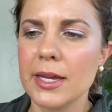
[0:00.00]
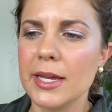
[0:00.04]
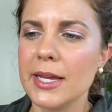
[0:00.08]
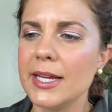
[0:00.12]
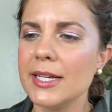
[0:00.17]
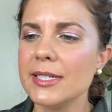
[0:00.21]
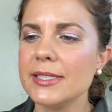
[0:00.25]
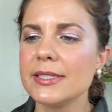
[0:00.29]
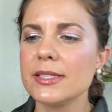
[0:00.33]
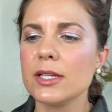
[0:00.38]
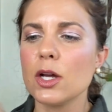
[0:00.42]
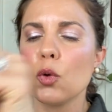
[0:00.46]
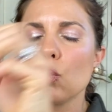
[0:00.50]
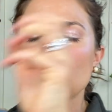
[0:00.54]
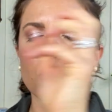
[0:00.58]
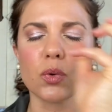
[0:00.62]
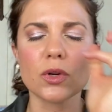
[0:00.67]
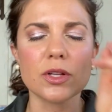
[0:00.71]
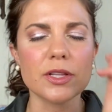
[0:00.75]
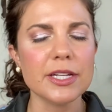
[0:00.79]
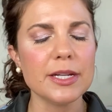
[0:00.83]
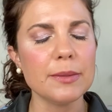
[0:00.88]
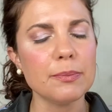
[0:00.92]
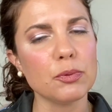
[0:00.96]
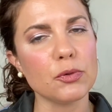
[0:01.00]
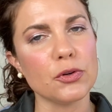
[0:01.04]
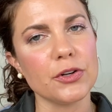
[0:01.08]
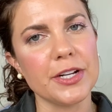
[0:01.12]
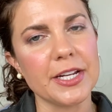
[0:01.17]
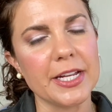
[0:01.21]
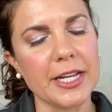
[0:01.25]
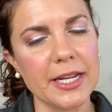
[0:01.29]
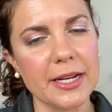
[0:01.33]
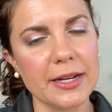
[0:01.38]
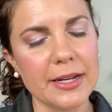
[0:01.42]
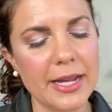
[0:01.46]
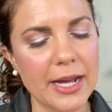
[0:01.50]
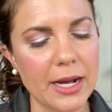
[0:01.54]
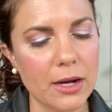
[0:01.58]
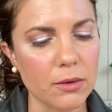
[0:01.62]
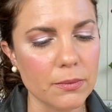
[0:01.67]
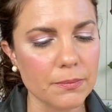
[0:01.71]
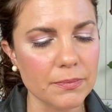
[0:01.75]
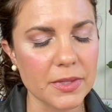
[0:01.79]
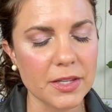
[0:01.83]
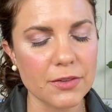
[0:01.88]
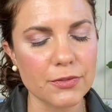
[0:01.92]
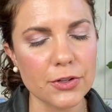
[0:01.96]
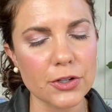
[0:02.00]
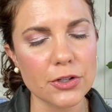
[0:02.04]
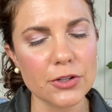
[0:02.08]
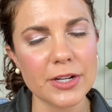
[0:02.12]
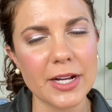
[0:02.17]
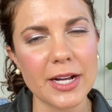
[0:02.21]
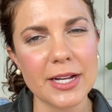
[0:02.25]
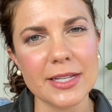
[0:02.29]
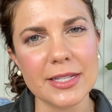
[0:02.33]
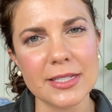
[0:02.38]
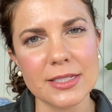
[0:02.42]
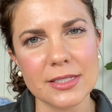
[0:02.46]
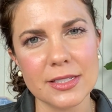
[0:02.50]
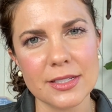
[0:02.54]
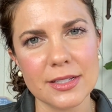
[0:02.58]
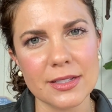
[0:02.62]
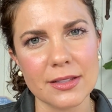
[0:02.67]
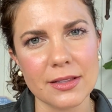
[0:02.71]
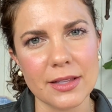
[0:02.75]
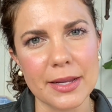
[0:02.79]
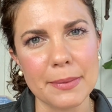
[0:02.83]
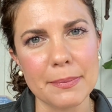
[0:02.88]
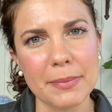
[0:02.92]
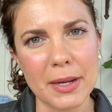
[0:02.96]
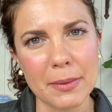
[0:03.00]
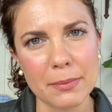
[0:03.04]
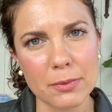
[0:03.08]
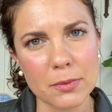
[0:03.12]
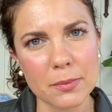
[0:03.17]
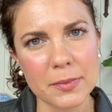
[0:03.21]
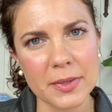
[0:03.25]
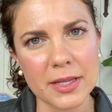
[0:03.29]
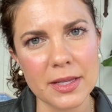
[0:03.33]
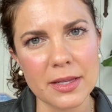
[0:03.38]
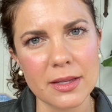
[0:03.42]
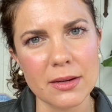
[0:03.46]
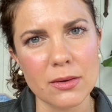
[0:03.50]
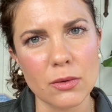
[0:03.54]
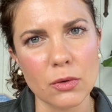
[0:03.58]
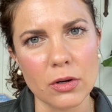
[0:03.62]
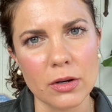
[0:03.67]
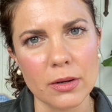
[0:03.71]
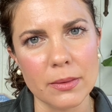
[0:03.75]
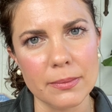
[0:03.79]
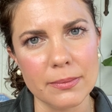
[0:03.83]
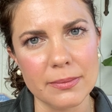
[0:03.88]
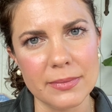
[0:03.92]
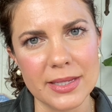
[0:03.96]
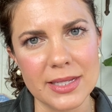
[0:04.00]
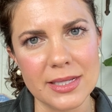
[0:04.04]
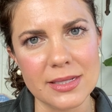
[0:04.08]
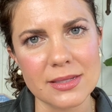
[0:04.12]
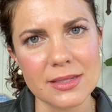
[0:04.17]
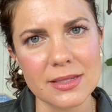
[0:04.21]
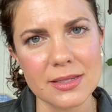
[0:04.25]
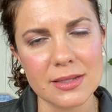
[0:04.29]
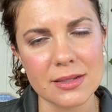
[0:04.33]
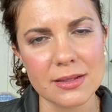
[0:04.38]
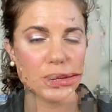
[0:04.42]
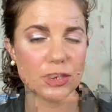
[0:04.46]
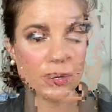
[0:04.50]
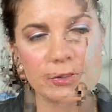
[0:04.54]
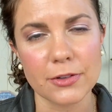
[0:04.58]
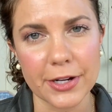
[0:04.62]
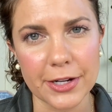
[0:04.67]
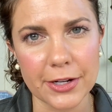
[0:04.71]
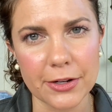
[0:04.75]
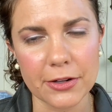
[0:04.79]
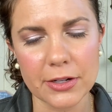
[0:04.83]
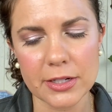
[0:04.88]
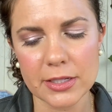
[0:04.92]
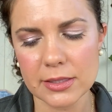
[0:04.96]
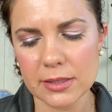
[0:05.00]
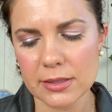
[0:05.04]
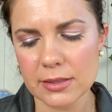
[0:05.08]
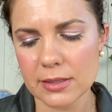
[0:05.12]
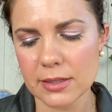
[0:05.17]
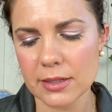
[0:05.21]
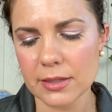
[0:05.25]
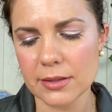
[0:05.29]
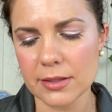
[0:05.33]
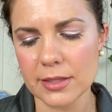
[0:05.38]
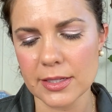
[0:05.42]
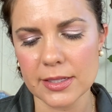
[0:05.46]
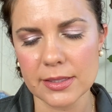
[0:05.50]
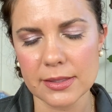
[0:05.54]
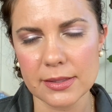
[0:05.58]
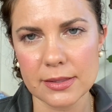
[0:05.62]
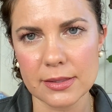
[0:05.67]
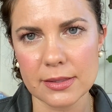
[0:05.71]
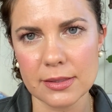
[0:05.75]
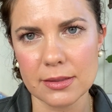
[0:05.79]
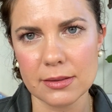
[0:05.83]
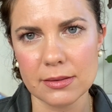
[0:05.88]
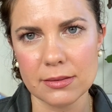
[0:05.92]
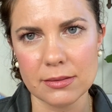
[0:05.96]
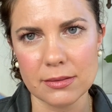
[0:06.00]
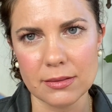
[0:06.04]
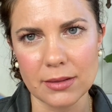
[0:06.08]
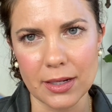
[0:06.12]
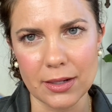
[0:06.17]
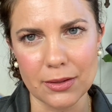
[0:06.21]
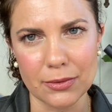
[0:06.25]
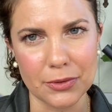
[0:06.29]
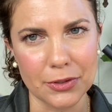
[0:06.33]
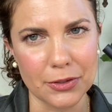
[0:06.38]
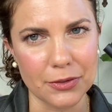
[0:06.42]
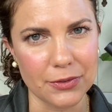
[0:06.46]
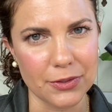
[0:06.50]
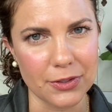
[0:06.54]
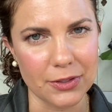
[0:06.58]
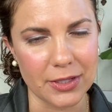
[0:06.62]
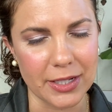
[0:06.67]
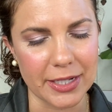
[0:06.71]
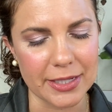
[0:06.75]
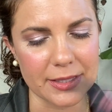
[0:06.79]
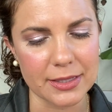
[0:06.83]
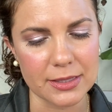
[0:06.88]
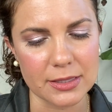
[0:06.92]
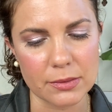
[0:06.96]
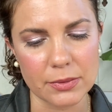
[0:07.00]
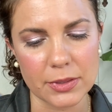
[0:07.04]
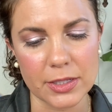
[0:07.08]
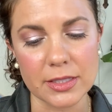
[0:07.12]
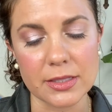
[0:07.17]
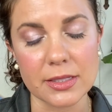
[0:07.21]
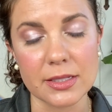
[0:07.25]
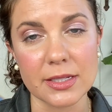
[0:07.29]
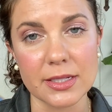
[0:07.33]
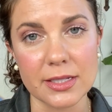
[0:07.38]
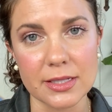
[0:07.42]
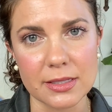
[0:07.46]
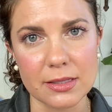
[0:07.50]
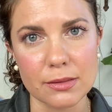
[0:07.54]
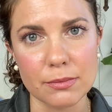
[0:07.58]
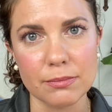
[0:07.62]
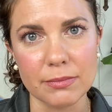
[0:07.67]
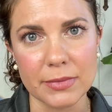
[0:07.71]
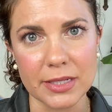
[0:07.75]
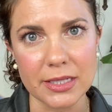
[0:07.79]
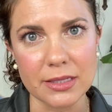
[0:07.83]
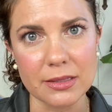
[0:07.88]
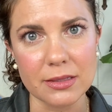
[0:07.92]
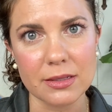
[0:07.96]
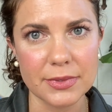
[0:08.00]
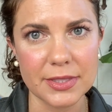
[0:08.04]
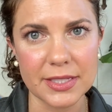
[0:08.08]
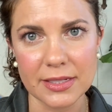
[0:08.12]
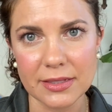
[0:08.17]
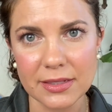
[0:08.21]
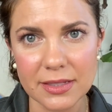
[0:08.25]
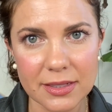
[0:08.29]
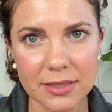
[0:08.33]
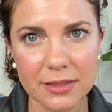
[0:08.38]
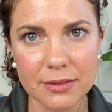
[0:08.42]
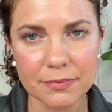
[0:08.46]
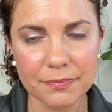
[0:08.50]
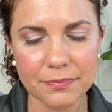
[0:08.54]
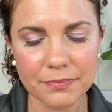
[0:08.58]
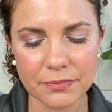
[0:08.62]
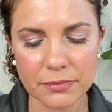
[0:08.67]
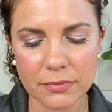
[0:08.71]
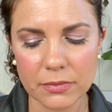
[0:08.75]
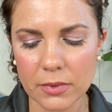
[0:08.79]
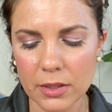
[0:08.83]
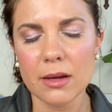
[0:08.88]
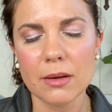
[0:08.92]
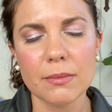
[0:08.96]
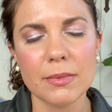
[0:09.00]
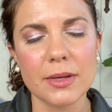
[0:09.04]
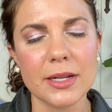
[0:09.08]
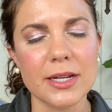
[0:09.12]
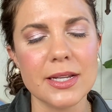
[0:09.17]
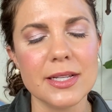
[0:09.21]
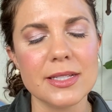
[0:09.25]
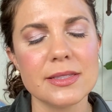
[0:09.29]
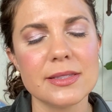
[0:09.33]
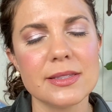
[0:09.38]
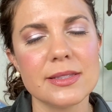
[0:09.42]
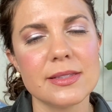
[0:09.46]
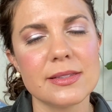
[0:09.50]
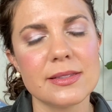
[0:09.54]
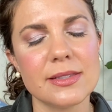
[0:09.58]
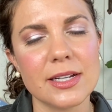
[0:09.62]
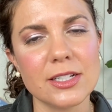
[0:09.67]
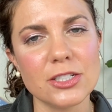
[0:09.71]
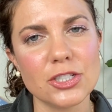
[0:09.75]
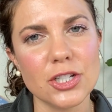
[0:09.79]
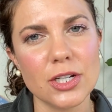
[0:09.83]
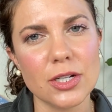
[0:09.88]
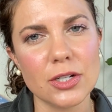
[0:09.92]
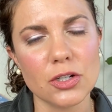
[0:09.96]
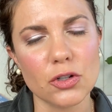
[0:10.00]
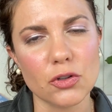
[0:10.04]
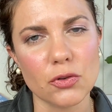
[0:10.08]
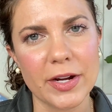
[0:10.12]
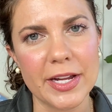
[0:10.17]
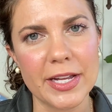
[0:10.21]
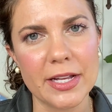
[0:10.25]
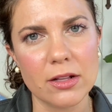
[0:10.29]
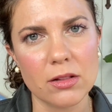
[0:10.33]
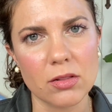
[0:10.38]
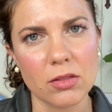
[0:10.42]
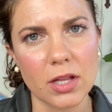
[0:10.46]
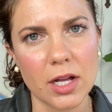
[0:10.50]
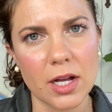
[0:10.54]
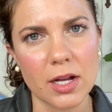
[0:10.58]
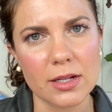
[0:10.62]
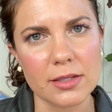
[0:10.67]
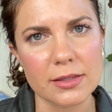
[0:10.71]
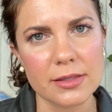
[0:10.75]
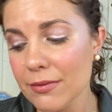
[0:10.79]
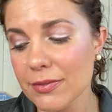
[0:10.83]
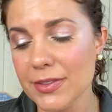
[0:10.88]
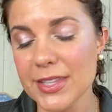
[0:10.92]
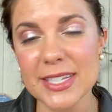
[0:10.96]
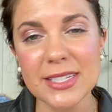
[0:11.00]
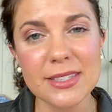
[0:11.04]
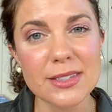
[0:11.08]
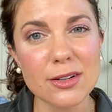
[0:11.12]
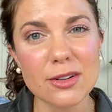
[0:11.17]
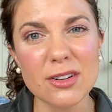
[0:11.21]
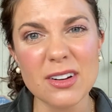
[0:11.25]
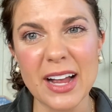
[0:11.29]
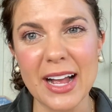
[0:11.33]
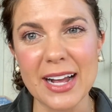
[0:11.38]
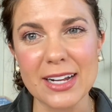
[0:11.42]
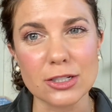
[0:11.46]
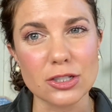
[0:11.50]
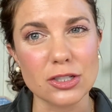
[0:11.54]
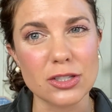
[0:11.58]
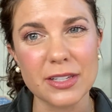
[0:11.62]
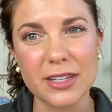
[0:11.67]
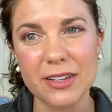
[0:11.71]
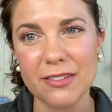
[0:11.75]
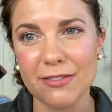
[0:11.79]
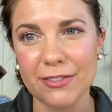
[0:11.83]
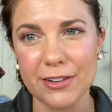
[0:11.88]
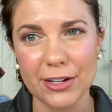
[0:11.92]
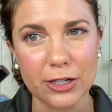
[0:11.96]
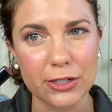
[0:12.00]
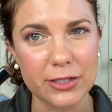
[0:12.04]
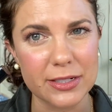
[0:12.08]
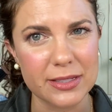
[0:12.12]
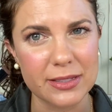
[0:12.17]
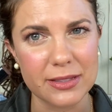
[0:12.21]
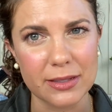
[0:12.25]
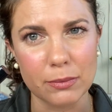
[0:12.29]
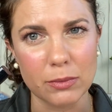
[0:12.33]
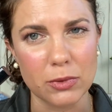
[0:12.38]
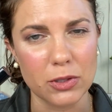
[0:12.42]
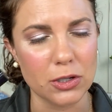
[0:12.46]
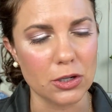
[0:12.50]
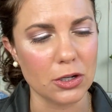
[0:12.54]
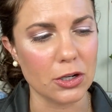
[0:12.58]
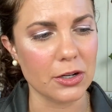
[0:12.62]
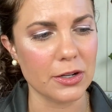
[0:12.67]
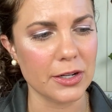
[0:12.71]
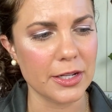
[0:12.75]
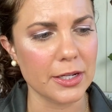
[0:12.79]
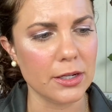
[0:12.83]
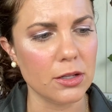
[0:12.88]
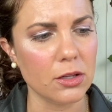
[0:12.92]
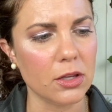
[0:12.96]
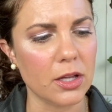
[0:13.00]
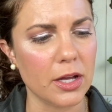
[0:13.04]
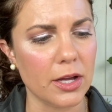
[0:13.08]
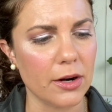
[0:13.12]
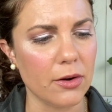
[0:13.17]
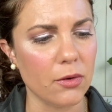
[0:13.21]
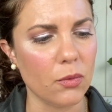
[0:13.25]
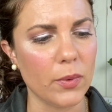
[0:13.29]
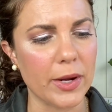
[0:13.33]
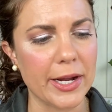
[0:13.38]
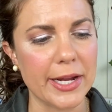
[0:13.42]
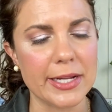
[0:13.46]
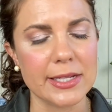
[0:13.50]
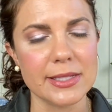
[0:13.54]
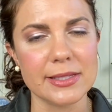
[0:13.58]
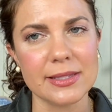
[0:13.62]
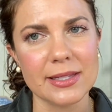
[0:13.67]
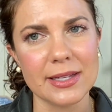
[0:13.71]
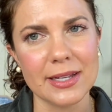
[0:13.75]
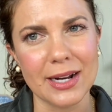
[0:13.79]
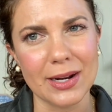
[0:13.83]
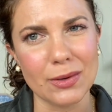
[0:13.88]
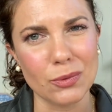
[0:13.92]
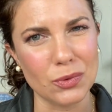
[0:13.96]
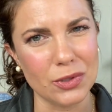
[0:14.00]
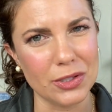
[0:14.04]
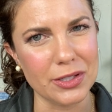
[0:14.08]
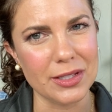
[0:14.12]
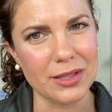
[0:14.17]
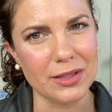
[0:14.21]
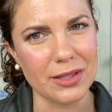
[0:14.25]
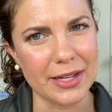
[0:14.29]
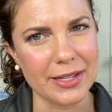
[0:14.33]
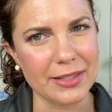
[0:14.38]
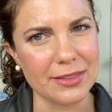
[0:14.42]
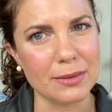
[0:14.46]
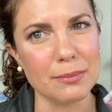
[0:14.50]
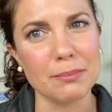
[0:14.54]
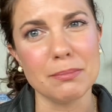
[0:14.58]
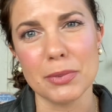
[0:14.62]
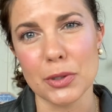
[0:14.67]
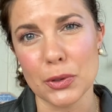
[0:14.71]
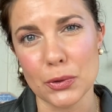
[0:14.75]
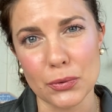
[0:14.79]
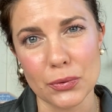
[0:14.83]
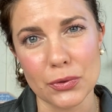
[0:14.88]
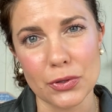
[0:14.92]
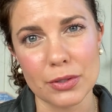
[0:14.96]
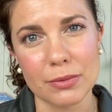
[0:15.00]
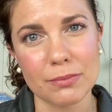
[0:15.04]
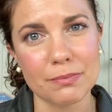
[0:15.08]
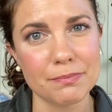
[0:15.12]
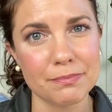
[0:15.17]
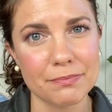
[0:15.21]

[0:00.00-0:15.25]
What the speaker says: It's really pretty. Now, if you're not into like peppermint or a mint fragrance, this, I don't know if you like this because it is mint scented, but it's such a great gloss. These are actually very similar in a lot of ways, and I really like them both.